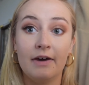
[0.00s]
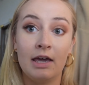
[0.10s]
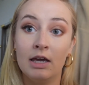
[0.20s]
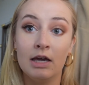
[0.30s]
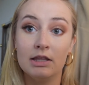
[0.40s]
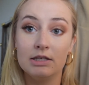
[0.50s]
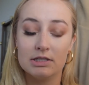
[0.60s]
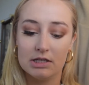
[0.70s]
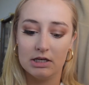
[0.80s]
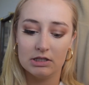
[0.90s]
I can get
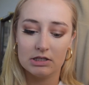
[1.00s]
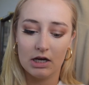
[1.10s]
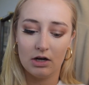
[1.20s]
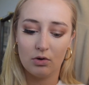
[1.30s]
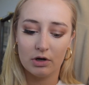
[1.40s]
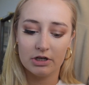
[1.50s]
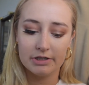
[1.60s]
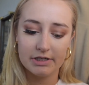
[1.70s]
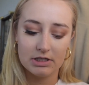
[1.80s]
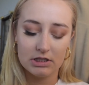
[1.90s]
this inside corner
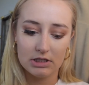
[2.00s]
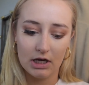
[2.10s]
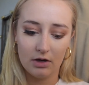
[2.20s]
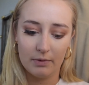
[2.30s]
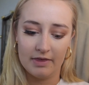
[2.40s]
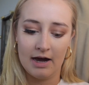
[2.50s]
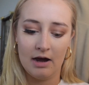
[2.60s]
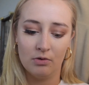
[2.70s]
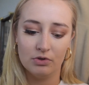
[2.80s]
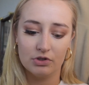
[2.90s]
to stick
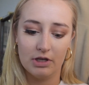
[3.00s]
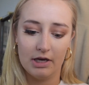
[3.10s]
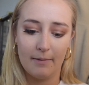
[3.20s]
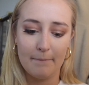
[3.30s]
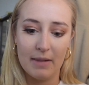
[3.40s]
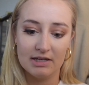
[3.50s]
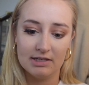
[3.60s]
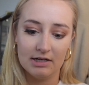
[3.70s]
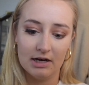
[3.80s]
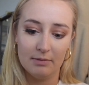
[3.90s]
without like
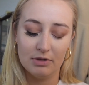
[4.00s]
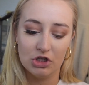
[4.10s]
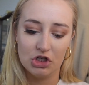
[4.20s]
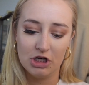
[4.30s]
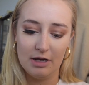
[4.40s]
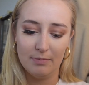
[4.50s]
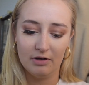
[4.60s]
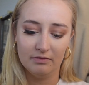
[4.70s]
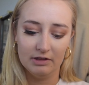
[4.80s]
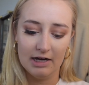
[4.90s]
messing up the shape
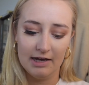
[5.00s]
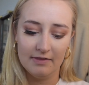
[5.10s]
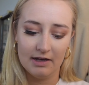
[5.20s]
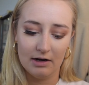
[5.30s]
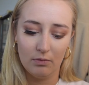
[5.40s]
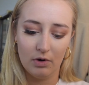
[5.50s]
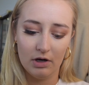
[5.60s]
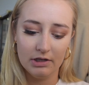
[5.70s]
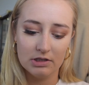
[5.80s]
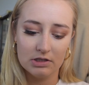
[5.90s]
of line that I
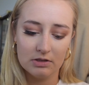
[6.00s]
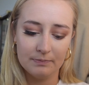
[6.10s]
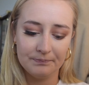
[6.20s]
want.